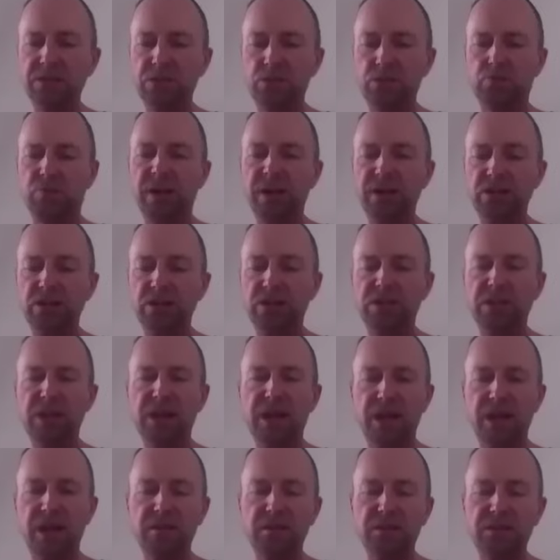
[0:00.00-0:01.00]
strange
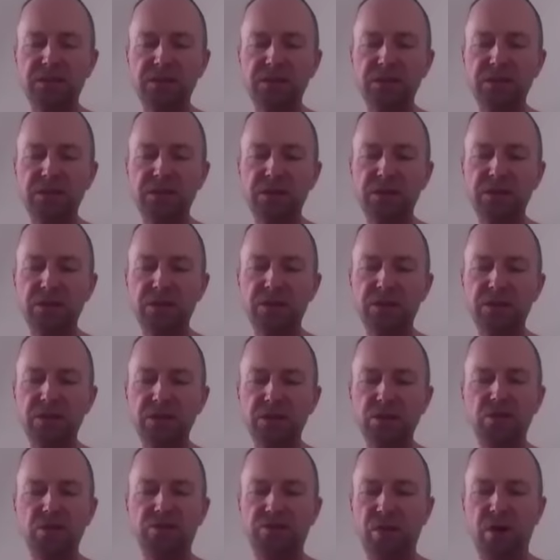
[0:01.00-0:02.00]
deaths,
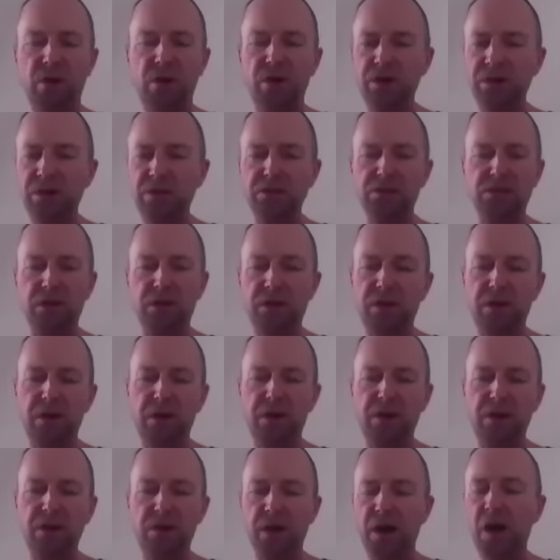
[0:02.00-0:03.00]
you find
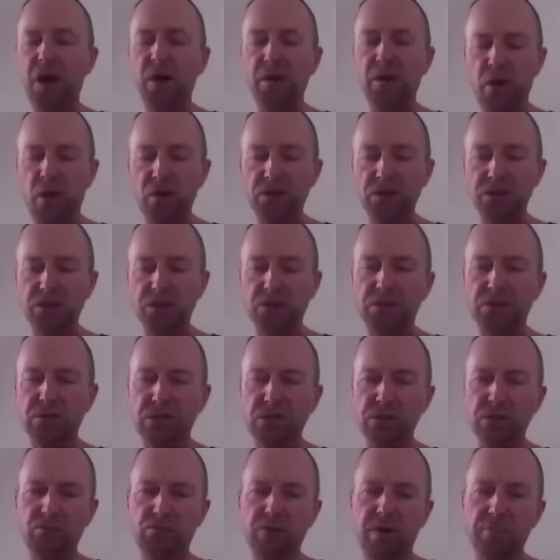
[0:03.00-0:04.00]
unanswered
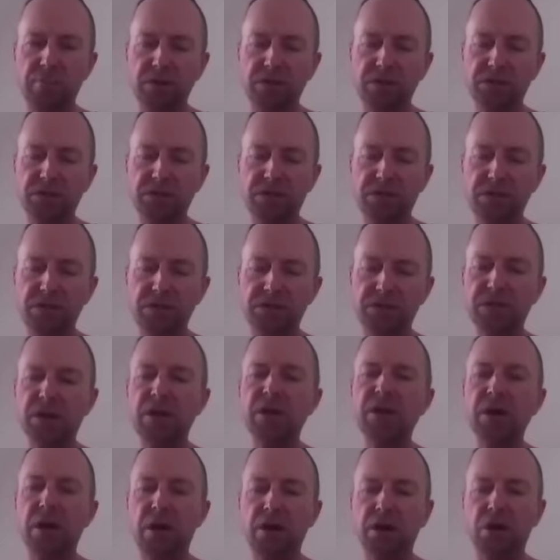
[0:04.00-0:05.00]
discrepancies
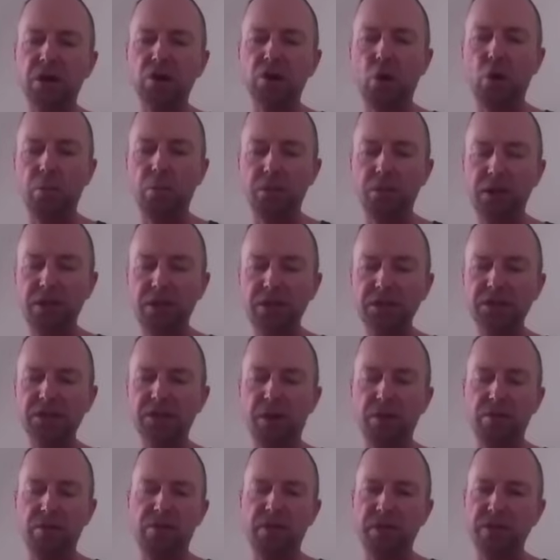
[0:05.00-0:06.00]
and anomalies
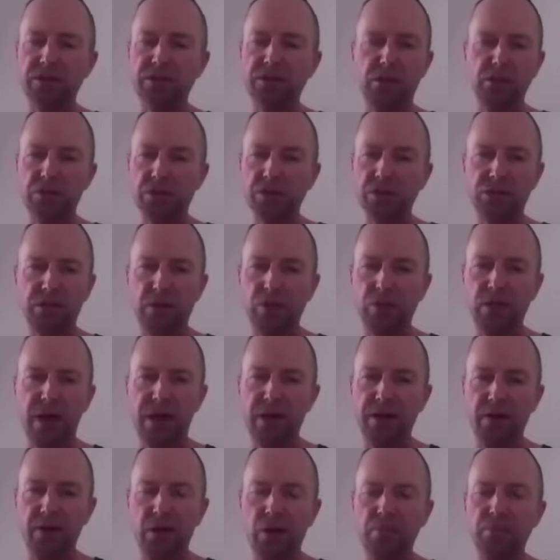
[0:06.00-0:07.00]
and things that just don't
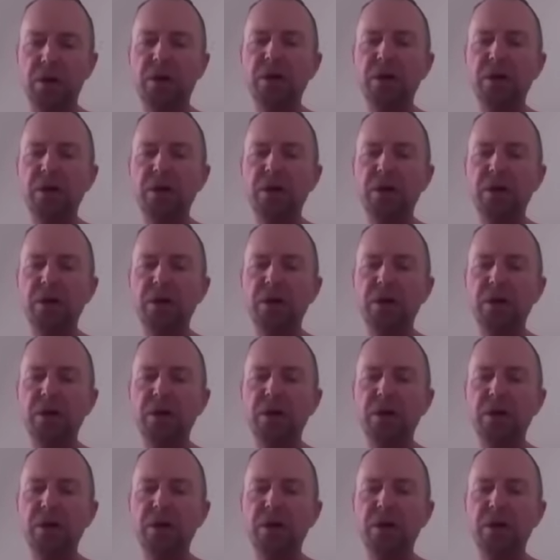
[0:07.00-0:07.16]
add up.